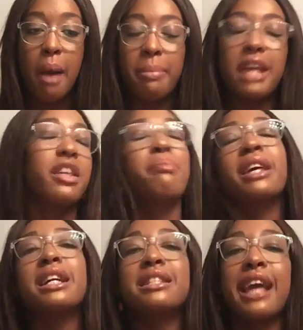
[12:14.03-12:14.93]
But I think
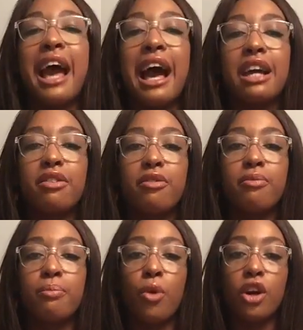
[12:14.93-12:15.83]
because they had
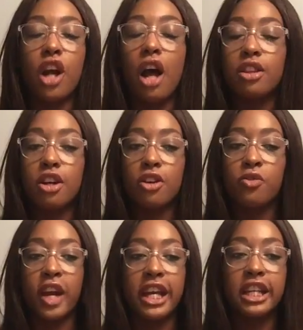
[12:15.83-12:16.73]
more color
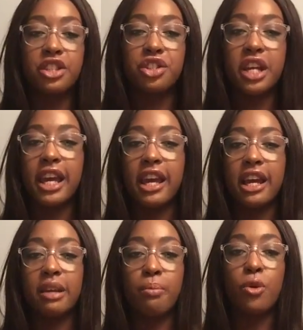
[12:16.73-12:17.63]
range
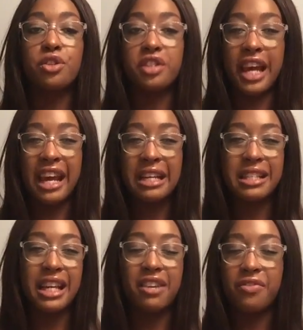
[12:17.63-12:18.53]
and more shades,
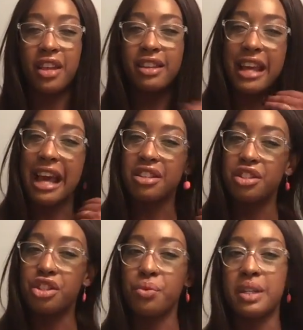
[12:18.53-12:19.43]
they didn't feel like they had to
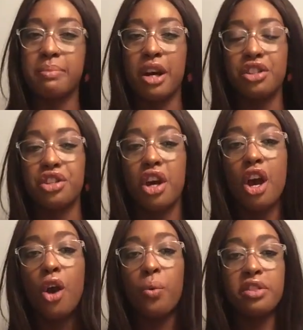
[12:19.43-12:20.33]
do as much
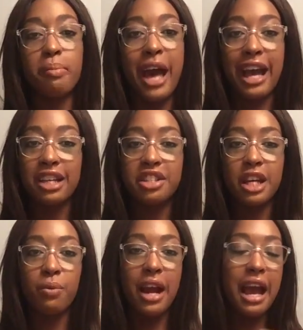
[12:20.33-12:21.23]
with the
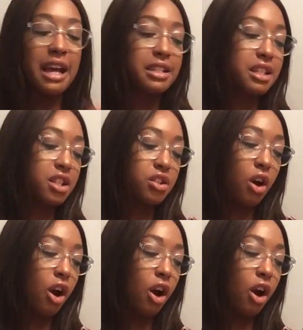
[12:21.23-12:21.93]
packaging. Whereas the